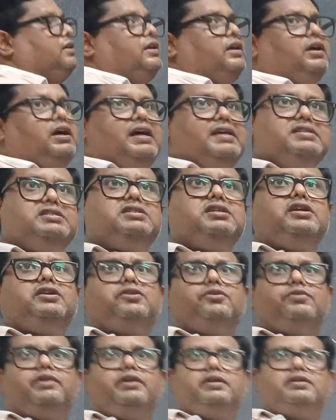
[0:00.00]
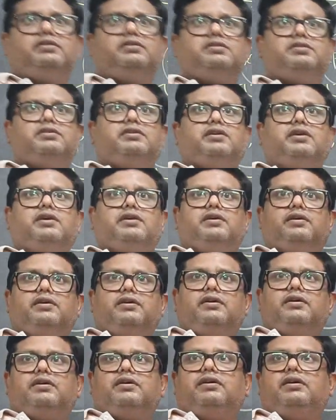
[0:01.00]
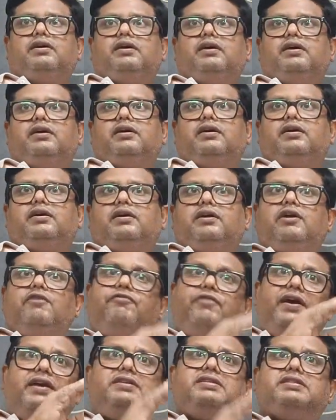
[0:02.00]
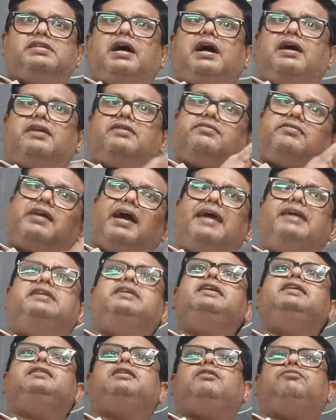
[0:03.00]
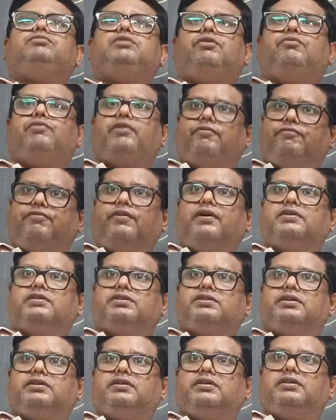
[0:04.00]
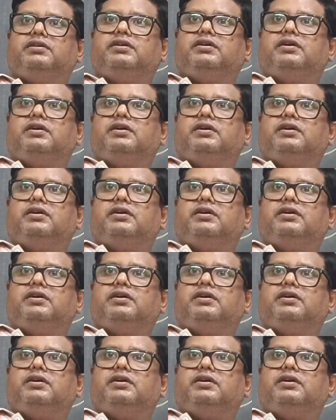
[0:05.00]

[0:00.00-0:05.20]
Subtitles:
constituents, if I start writing down the wave function